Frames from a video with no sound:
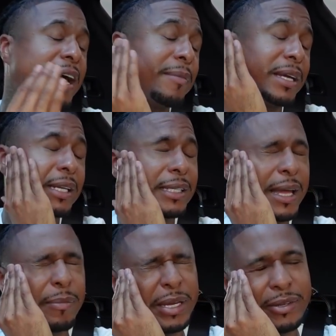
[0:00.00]
comment, click
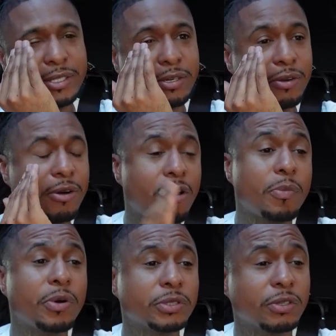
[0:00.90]
that bell, turn on all
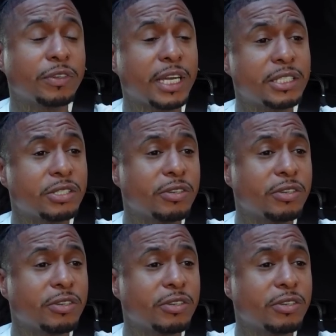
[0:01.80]
post notifications.